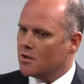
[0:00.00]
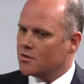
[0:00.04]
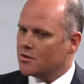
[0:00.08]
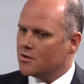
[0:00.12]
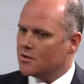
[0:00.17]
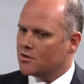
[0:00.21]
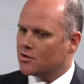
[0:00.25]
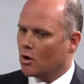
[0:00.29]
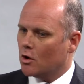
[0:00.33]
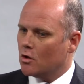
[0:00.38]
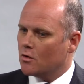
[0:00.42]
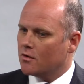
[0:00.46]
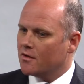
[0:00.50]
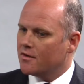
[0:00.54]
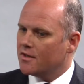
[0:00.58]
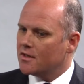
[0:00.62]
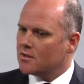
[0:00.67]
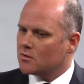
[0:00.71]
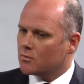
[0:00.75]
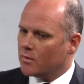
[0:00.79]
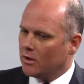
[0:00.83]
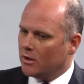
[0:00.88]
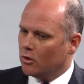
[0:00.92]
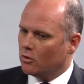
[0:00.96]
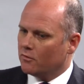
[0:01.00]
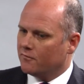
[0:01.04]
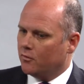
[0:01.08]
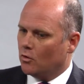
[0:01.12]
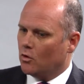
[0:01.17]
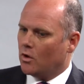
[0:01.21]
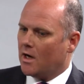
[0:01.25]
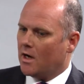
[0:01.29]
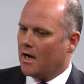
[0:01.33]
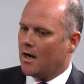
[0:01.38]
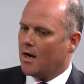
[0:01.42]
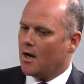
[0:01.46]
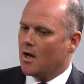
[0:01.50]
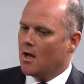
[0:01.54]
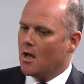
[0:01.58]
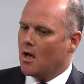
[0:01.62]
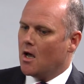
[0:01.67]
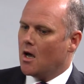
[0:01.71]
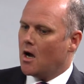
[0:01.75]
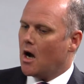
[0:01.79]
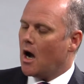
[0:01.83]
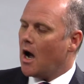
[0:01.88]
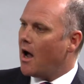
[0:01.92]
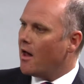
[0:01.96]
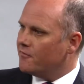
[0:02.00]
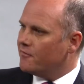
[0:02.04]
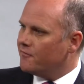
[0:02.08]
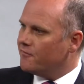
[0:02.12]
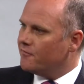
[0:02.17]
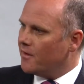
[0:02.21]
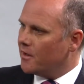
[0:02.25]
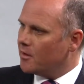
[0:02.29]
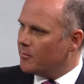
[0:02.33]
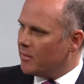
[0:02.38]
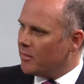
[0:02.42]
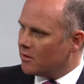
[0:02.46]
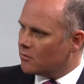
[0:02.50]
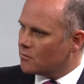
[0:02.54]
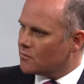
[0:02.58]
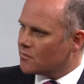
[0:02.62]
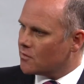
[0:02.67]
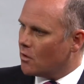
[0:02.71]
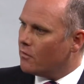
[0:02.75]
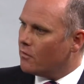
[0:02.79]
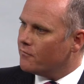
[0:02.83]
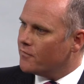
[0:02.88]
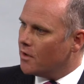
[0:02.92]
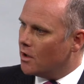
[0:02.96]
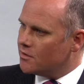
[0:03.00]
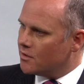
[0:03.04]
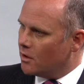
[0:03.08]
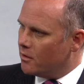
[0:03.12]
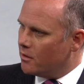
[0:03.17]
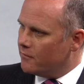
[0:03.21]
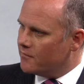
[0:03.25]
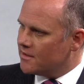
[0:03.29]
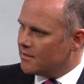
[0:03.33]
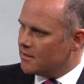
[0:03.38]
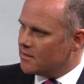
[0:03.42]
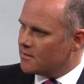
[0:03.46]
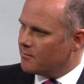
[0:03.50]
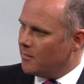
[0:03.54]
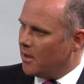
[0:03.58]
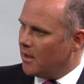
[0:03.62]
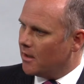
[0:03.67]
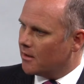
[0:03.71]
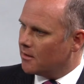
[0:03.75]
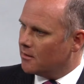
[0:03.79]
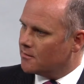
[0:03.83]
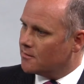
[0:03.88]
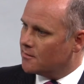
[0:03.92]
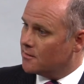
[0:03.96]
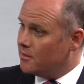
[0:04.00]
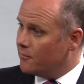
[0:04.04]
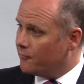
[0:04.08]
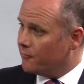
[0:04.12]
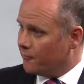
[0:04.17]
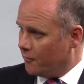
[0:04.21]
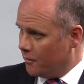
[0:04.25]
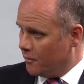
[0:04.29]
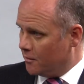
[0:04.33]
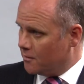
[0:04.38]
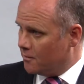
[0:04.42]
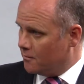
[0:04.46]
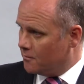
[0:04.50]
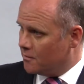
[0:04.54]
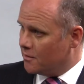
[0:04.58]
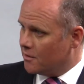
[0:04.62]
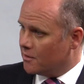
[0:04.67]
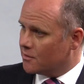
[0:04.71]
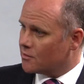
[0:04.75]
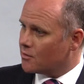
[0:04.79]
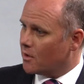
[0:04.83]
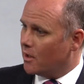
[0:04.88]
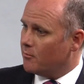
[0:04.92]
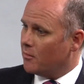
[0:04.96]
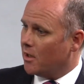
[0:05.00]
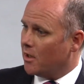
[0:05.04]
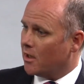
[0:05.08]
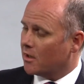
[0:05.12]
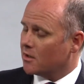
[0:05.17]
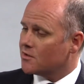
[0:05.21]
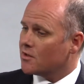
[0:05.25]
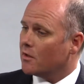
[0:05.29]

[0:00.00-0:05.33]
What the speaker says: So the things we look for are the fundamentals of those overseas markets different to the Australian market?